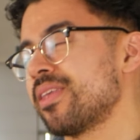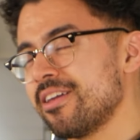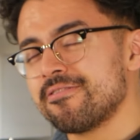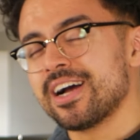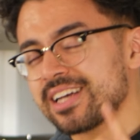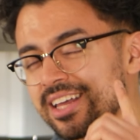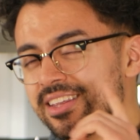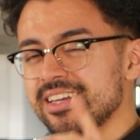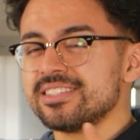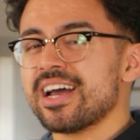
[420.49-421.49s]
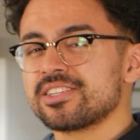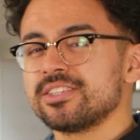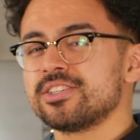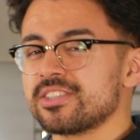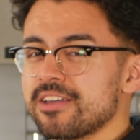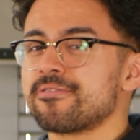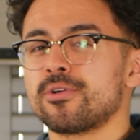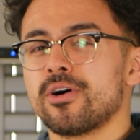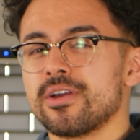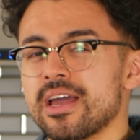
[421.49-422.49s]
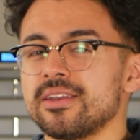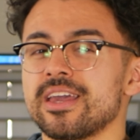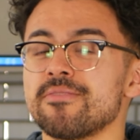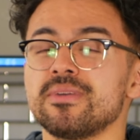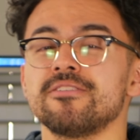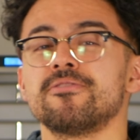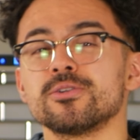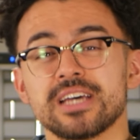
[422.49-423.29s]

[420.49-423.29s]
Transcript: In fact, I think he's actually just a fraud and gave me false